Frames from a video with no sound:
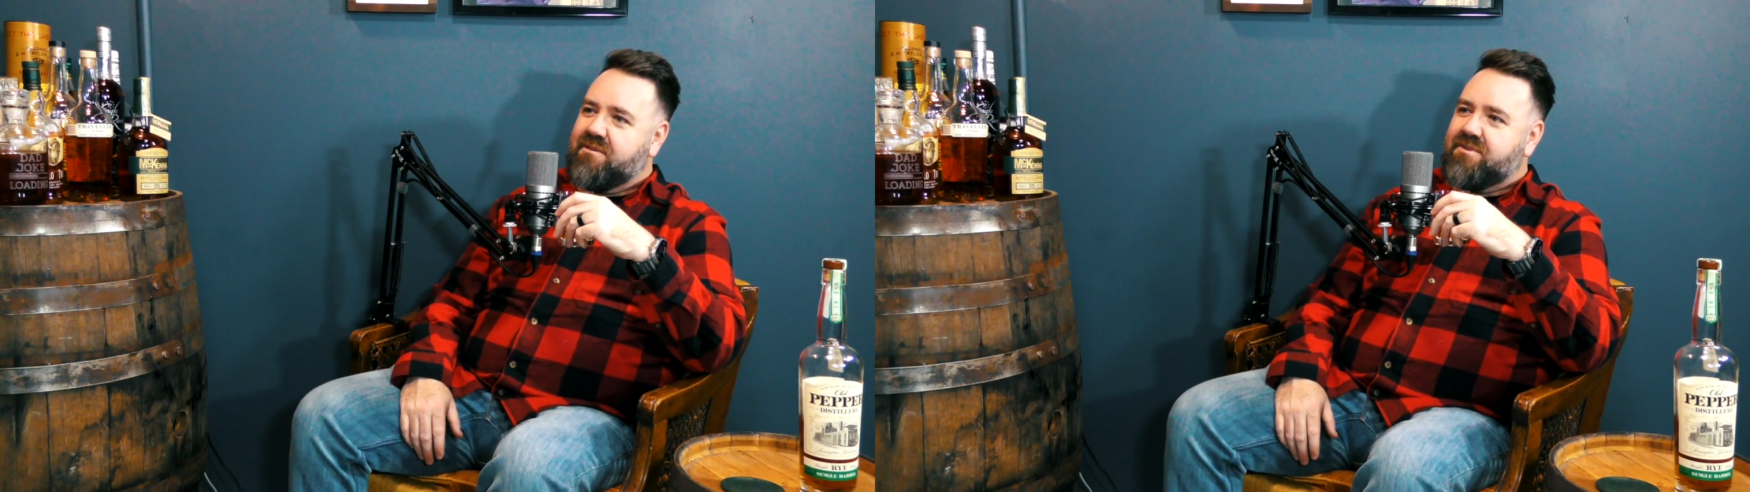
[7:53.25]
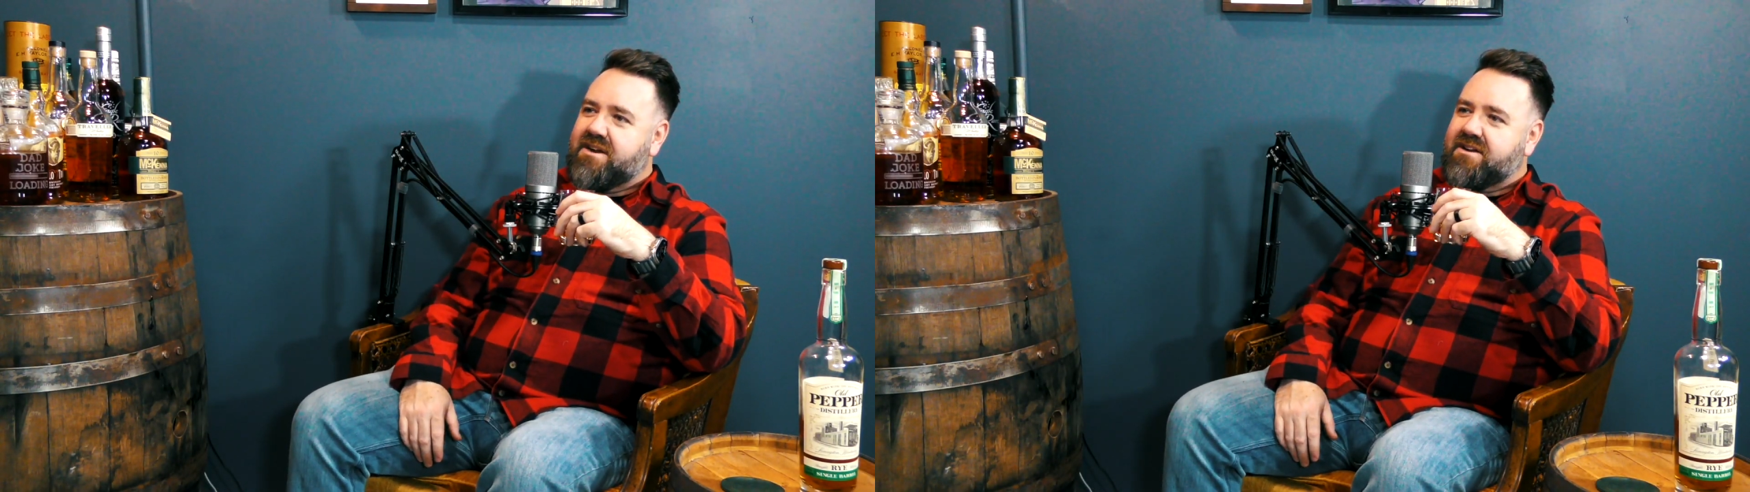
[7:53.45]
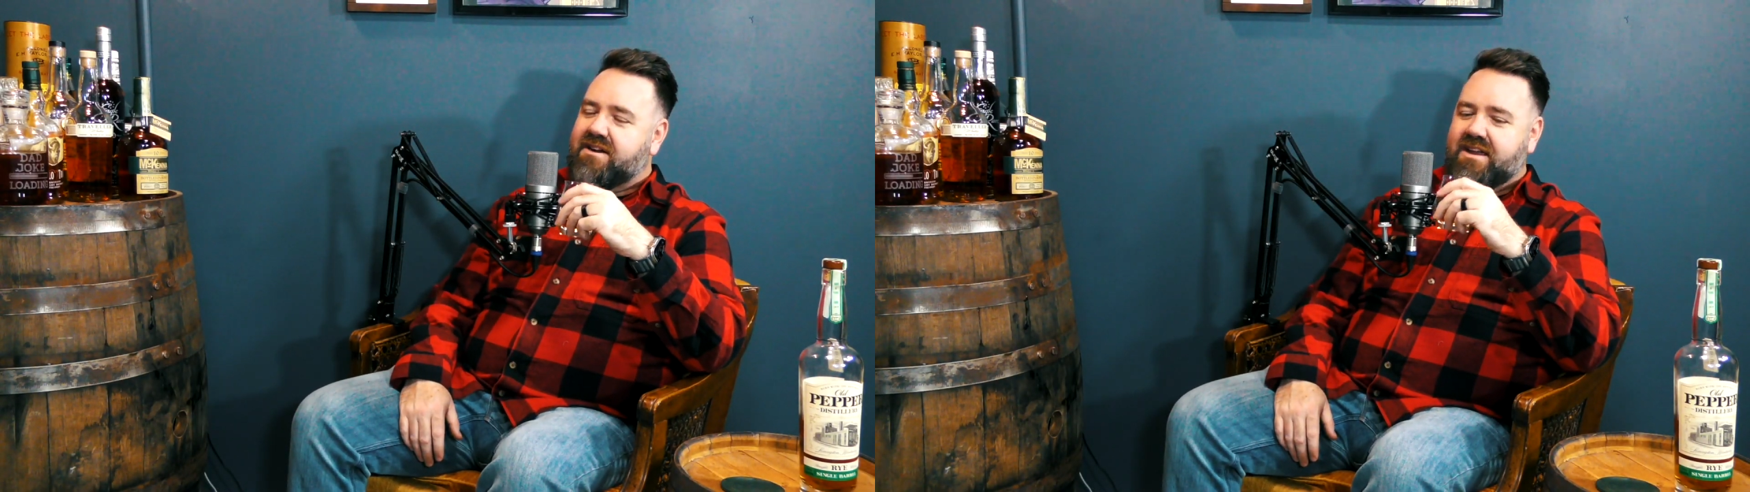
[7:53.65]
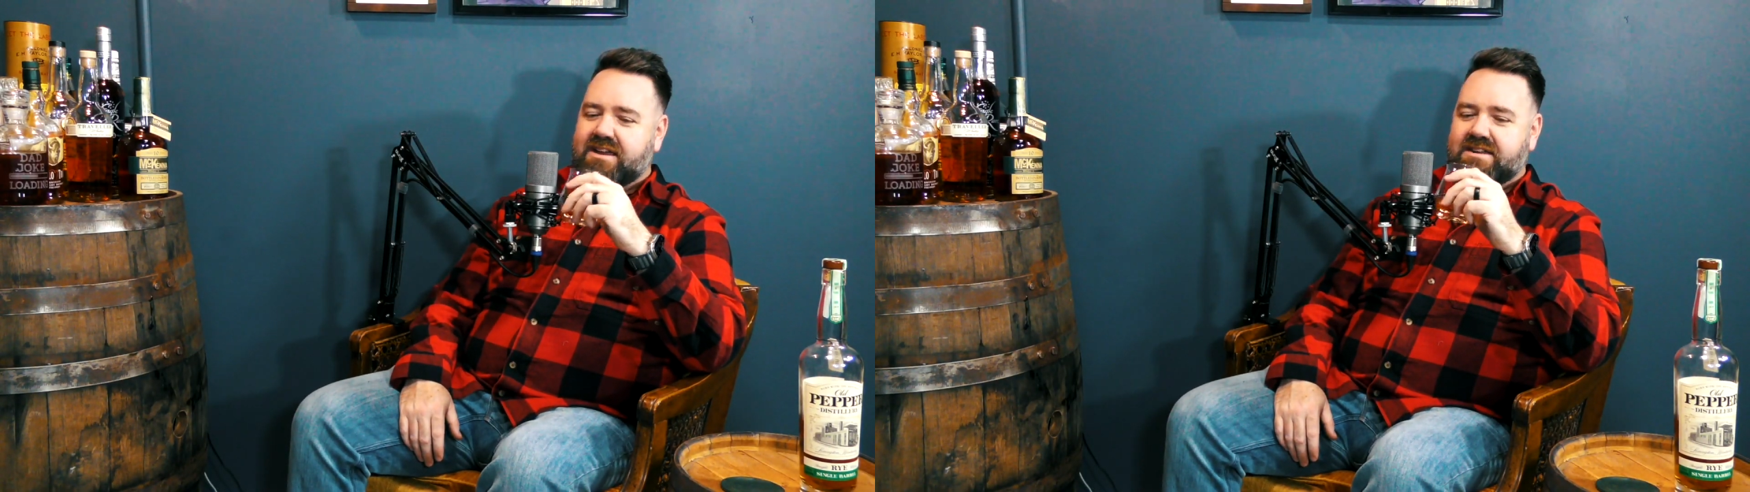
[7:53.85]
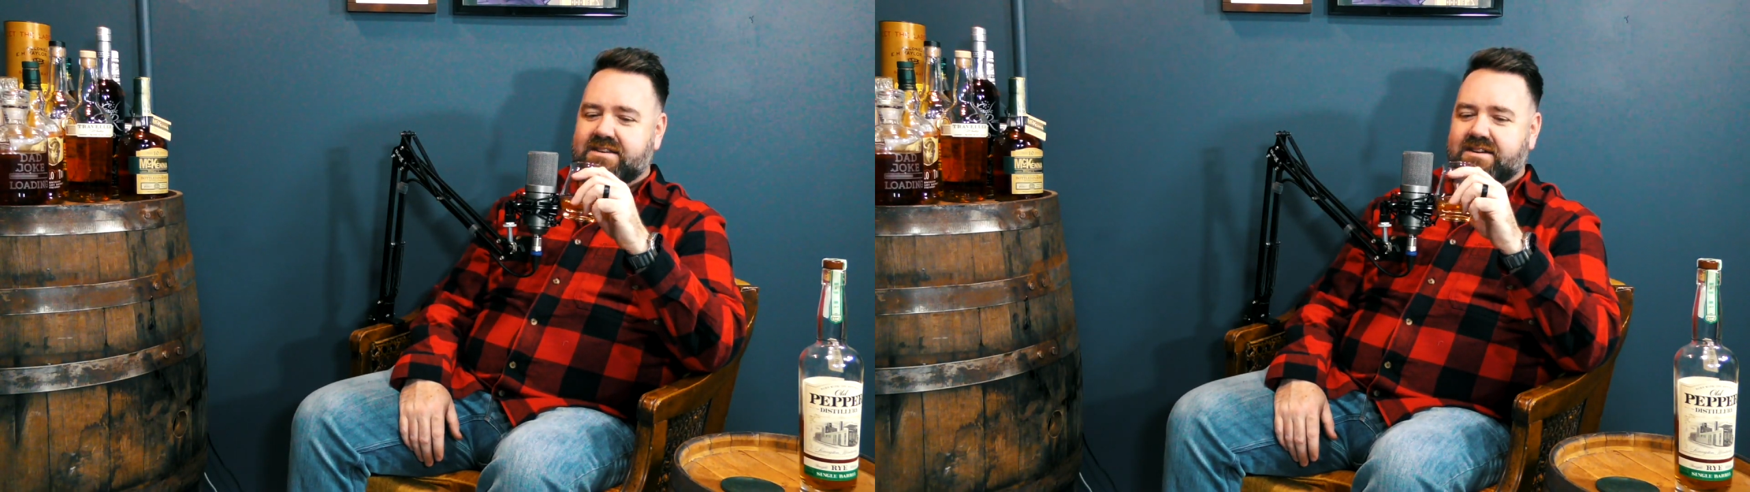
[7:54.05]
there,
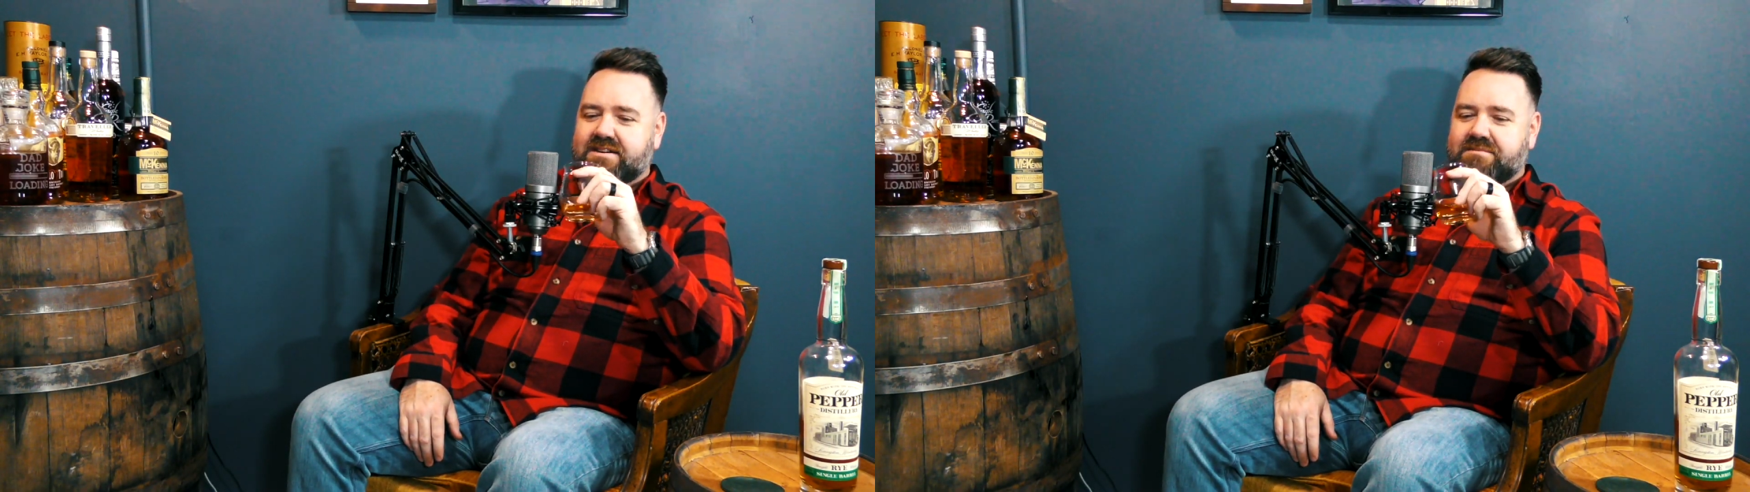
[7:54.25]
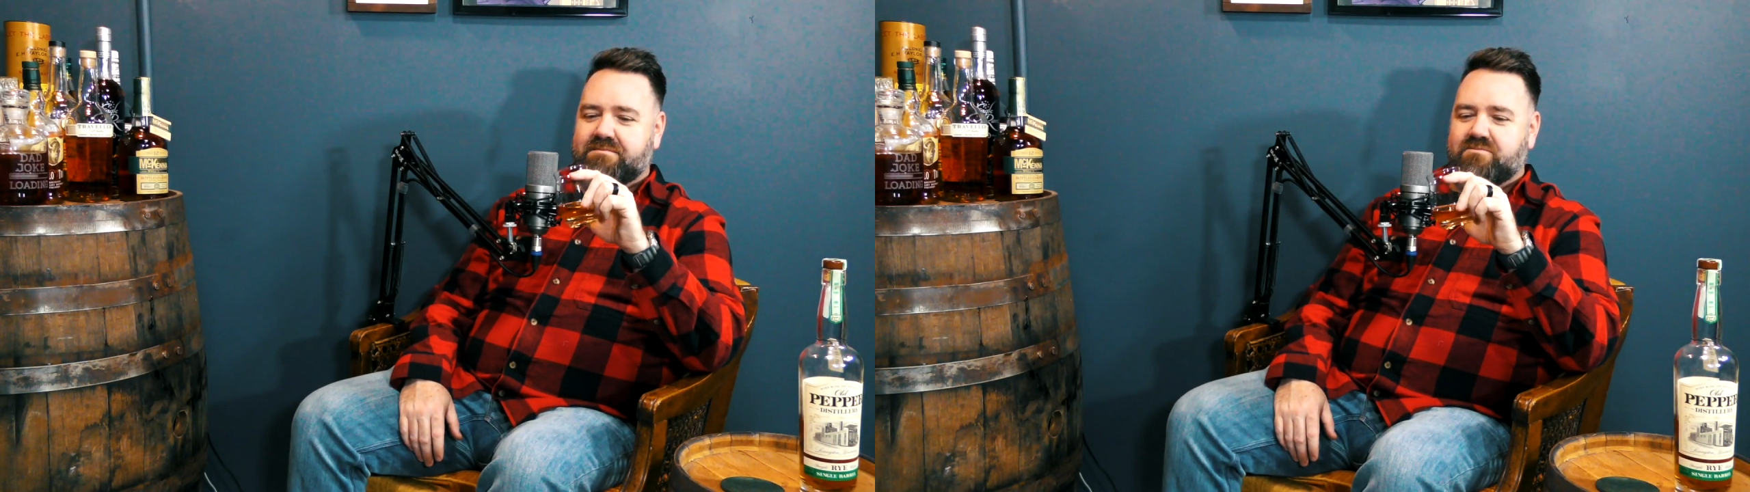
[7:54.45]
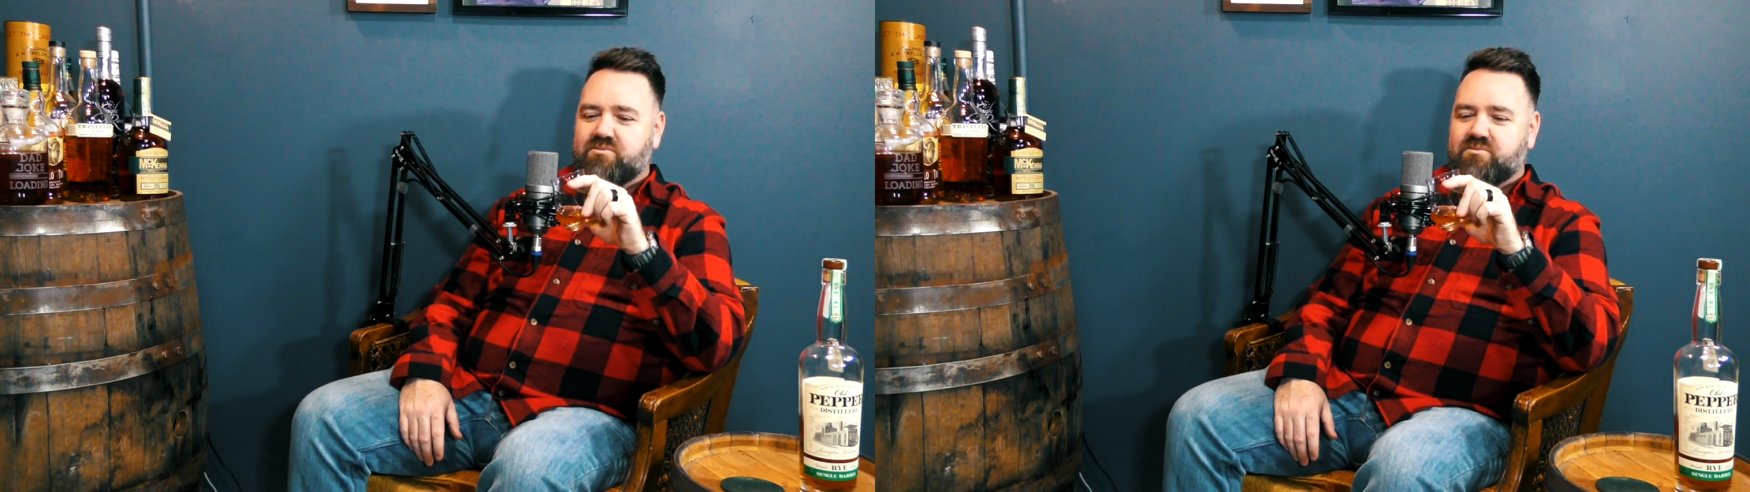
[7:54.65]
and